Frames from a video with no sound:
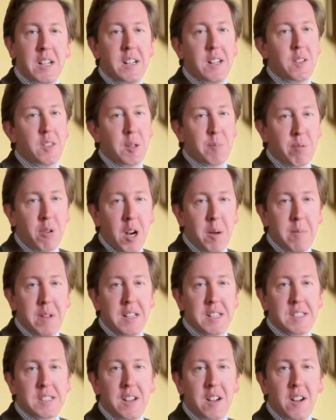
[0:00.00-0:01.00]
the Prime
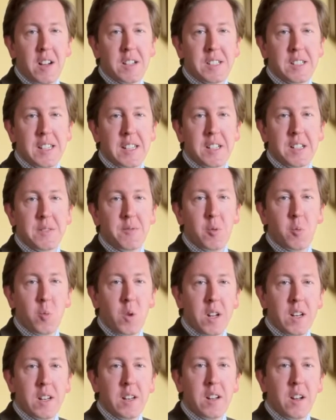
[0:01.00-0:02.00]
Minister asking us for
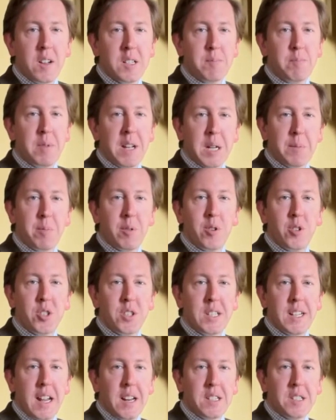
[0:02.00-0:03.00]
one last big push to
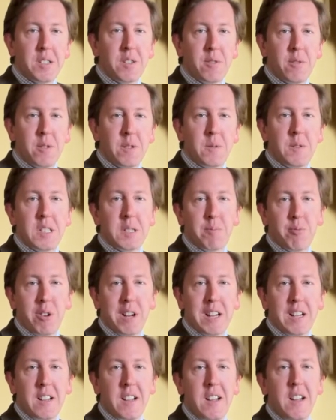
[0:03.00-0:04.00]
get us through to the
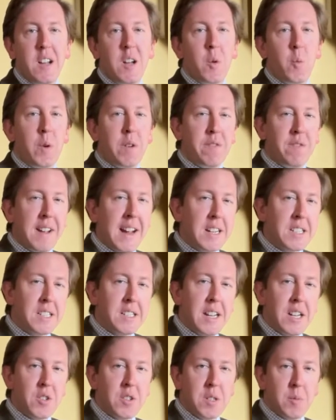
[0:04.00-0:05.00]
spring when
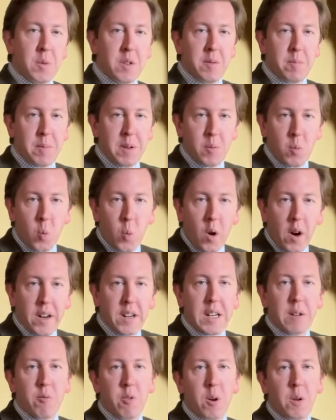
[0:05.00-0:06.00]
vaccinations will have been
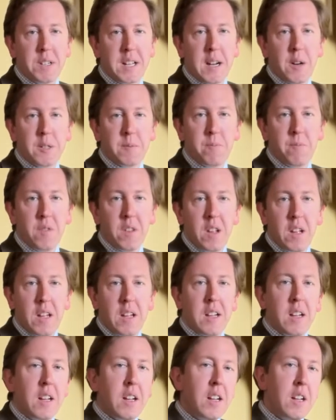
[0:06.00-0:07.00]
widely rolled out.
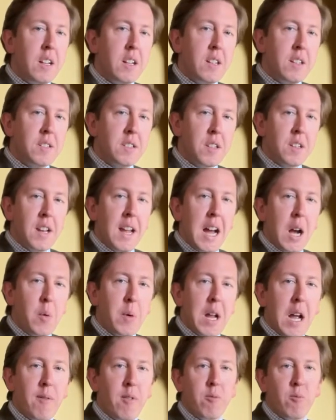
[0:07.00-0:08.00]
So now we
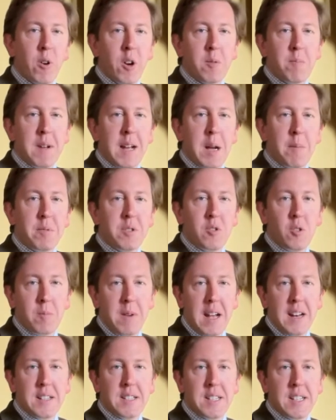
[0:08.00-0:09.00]
have a roadmap to
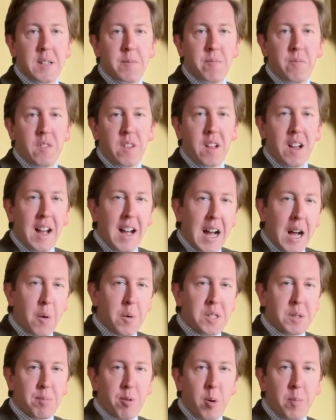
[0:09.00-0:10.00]
normality. How has
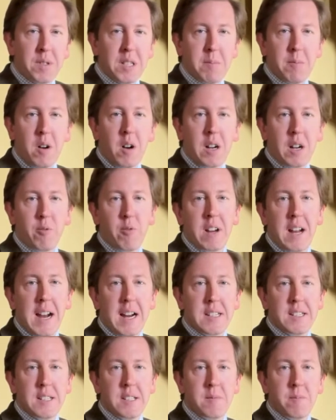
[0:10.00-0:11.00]
the property market
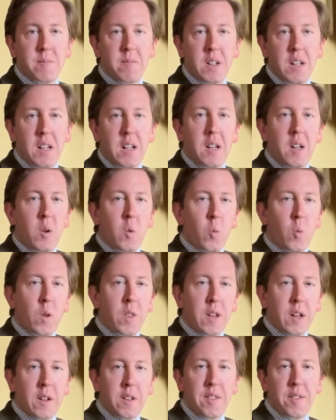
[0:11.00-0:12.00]
reacted? Well,
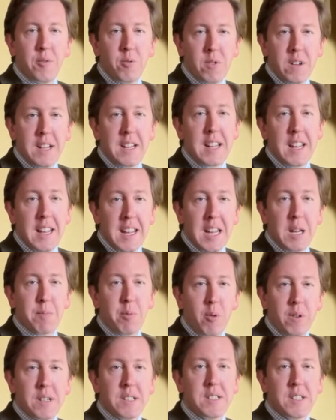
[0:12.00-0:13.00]
there are 3 key
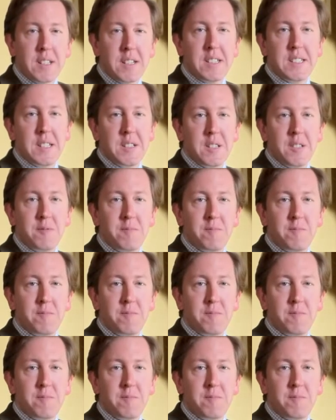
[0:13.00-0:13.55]
points to consider.